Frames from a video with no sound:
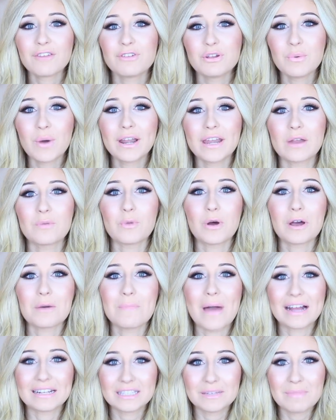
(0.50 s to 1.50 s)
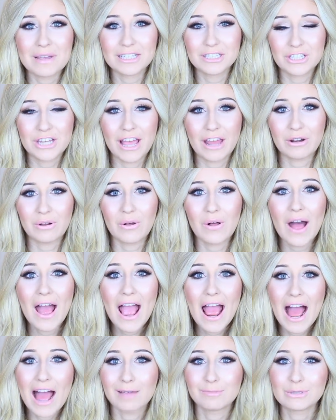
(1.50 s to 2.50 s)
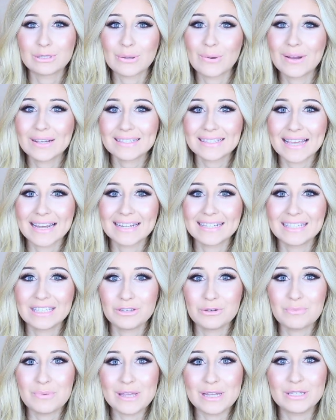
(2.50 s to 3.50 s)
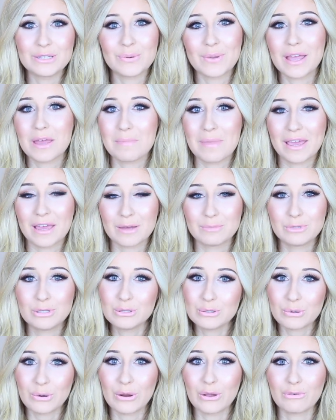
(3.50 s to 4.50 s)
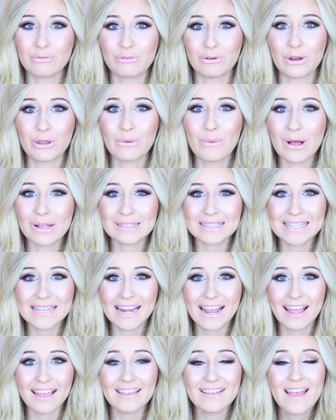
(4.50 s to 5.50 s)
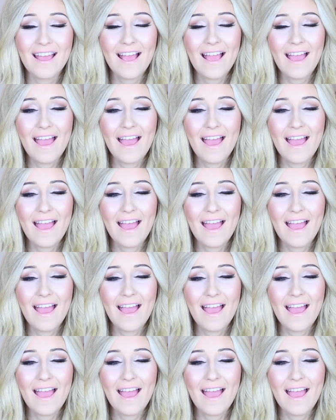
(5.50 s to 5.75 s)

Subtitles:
everyone, and welcome back to my channel. I'm so excited to be doing a makeup tutorial for you all today.